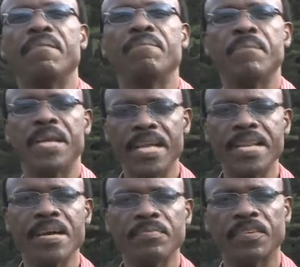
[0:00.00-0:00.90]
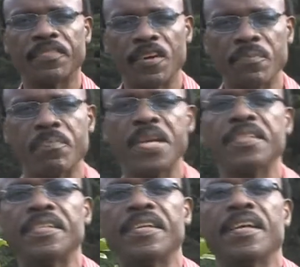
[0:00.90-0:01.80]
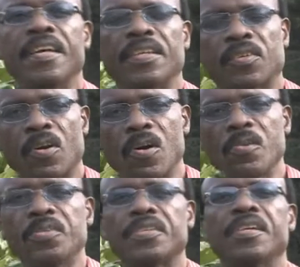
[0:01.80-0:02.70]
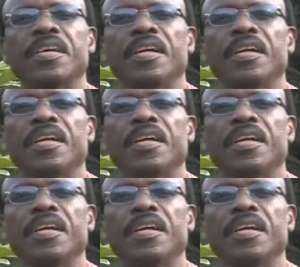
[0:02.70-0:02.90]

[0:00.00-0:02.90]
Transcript: millennium development and goals.